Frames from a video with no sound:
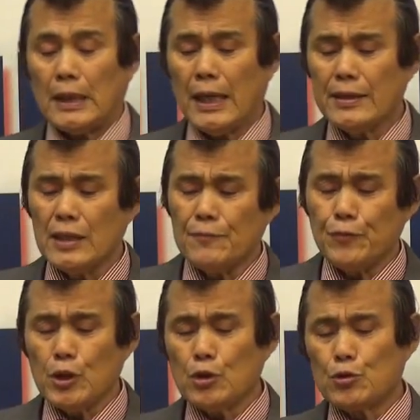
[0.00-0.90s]
And if
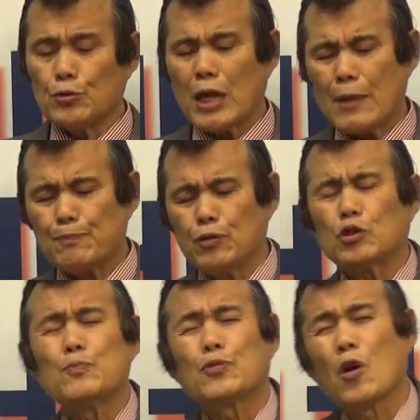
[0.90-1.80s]
we do not put
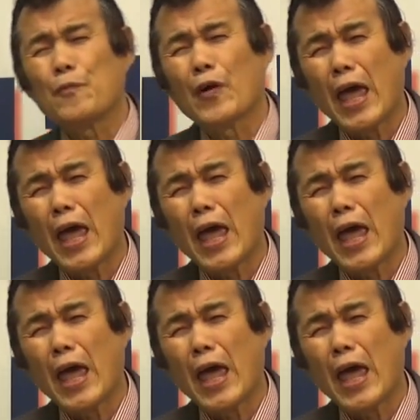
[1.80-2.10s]
the proper